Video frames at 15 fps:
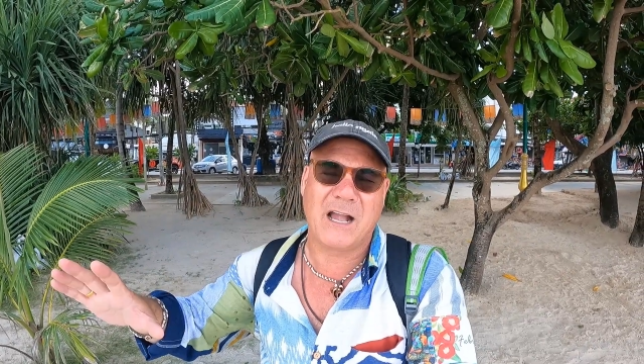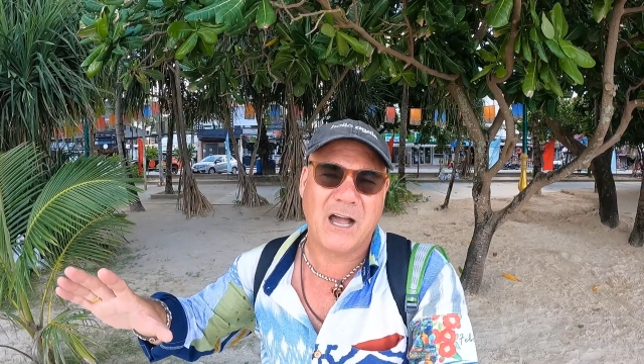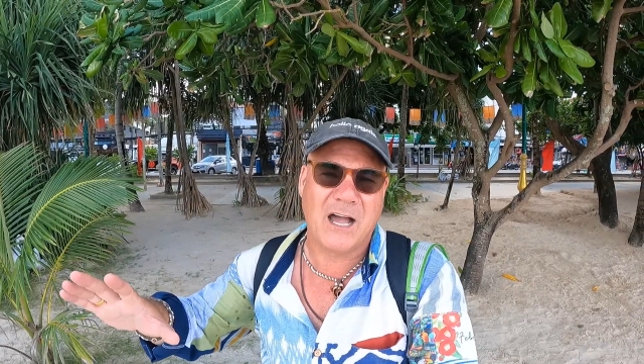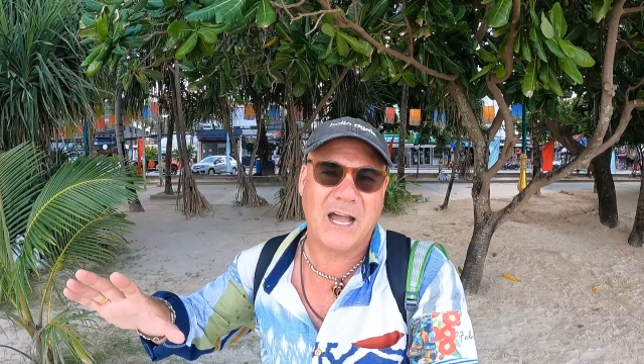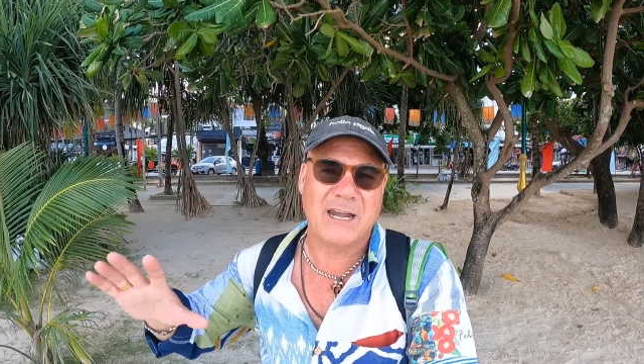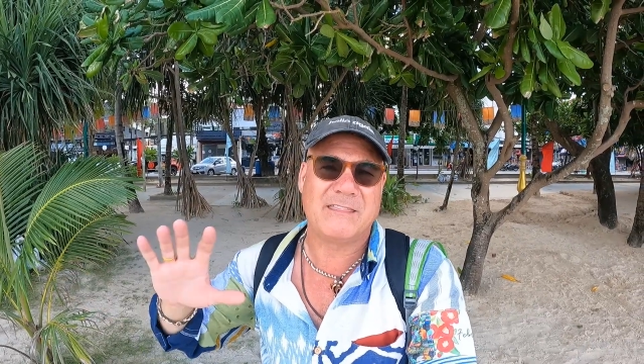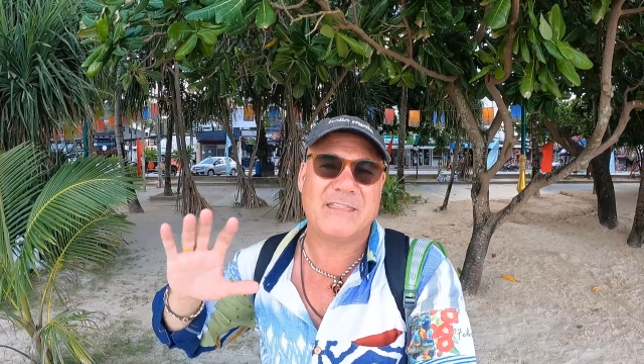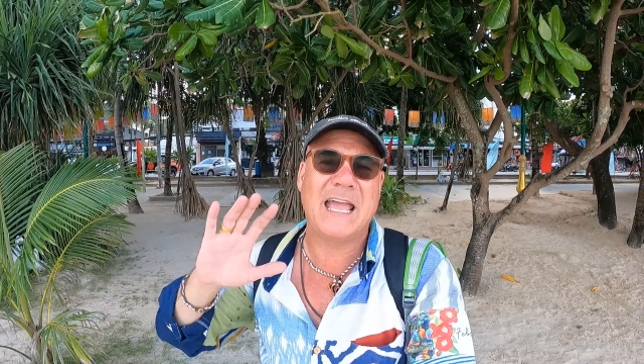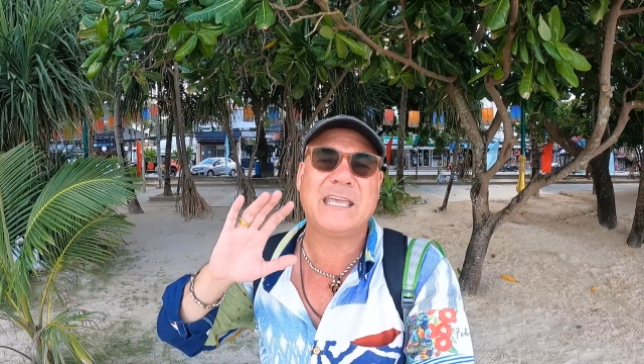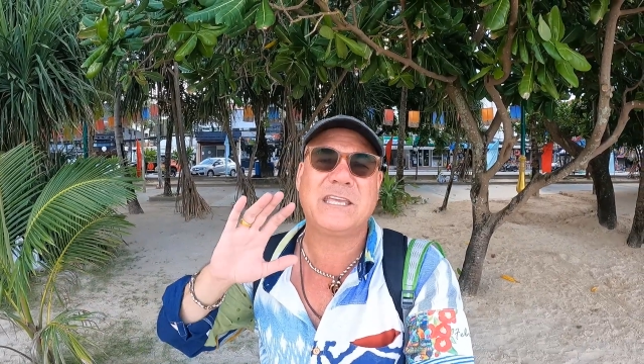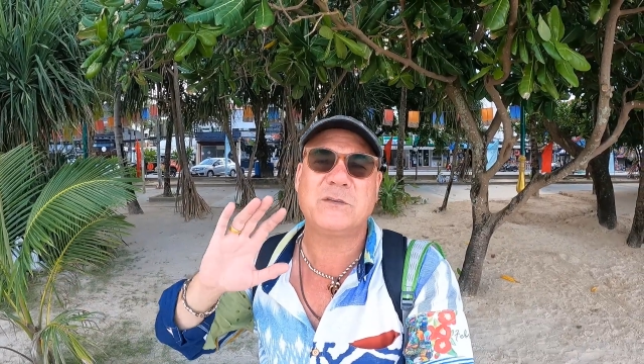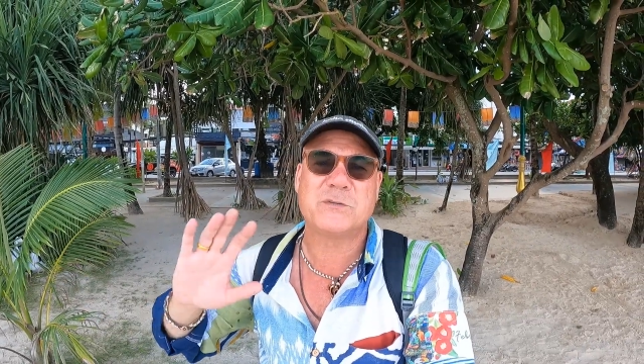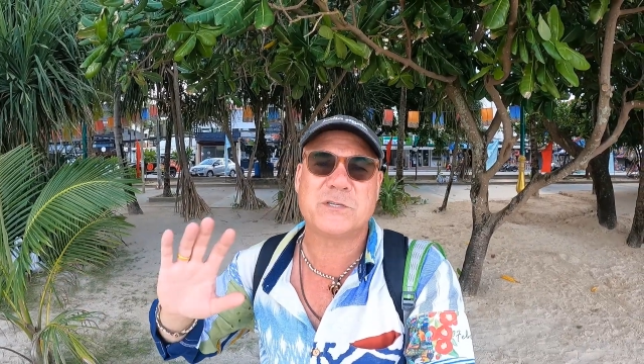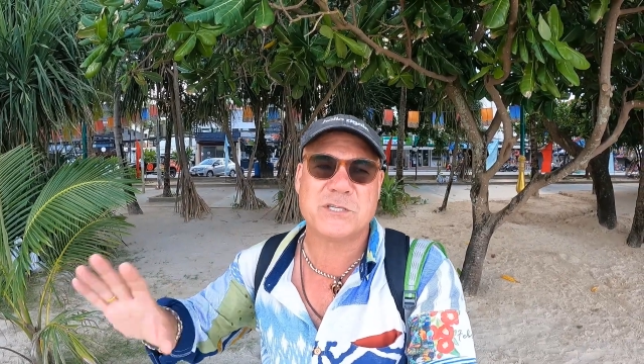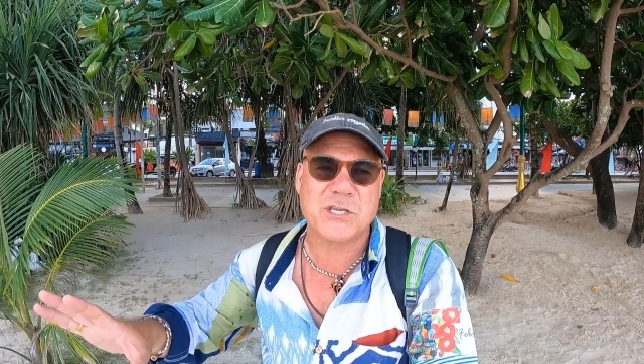God,
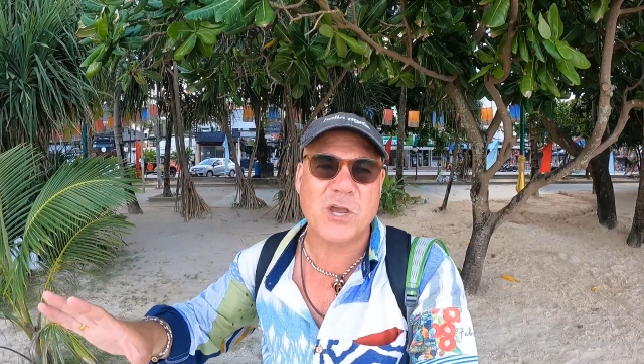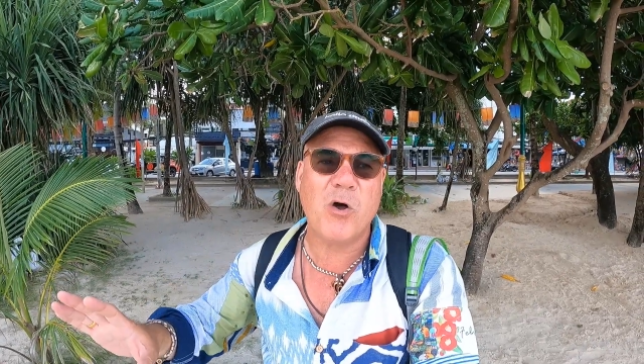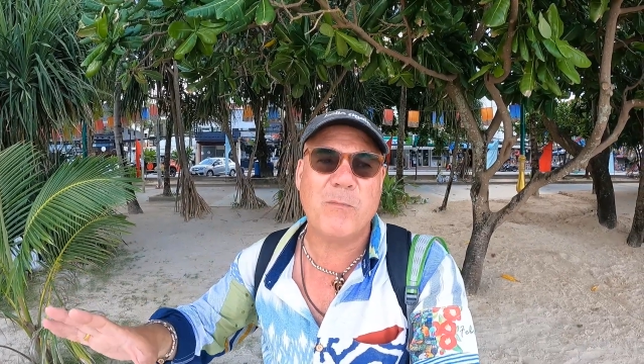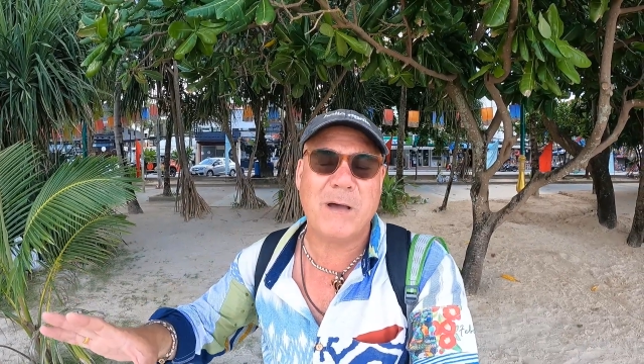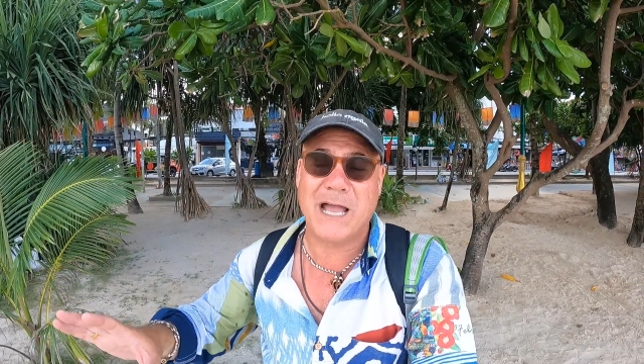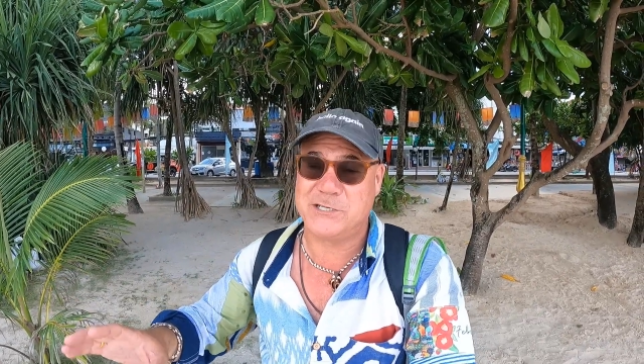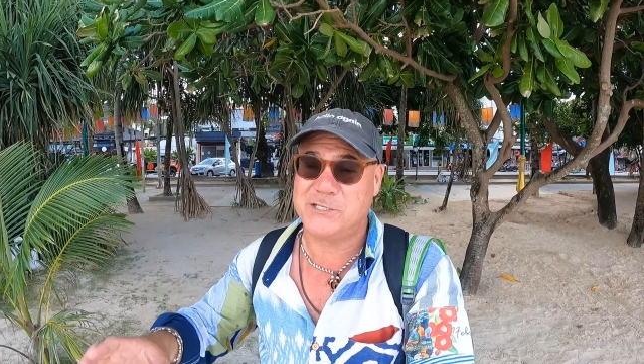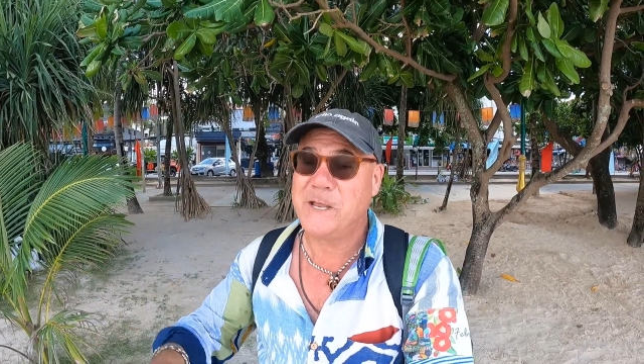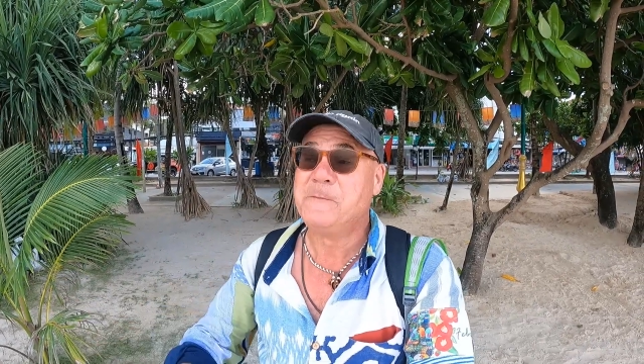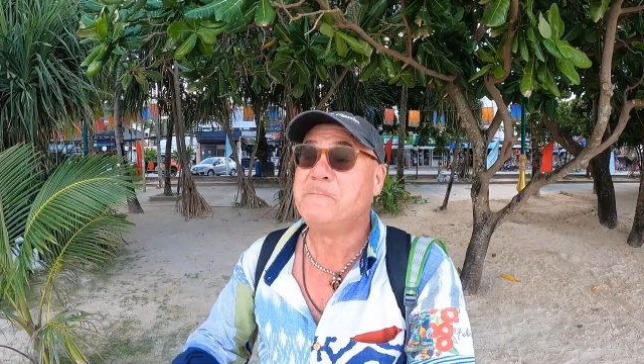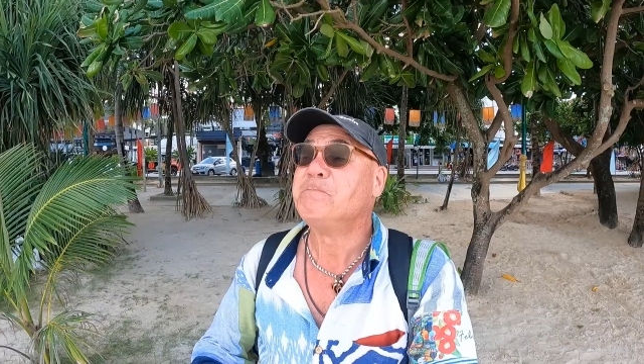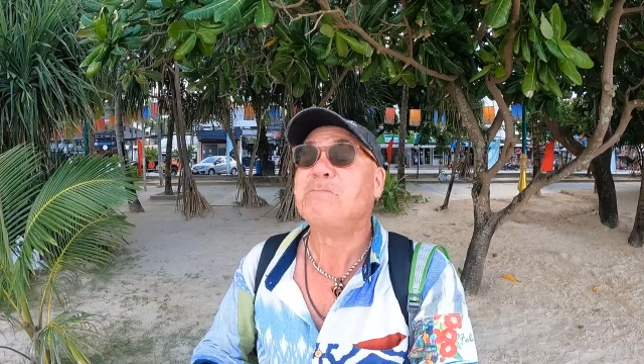thank you so much.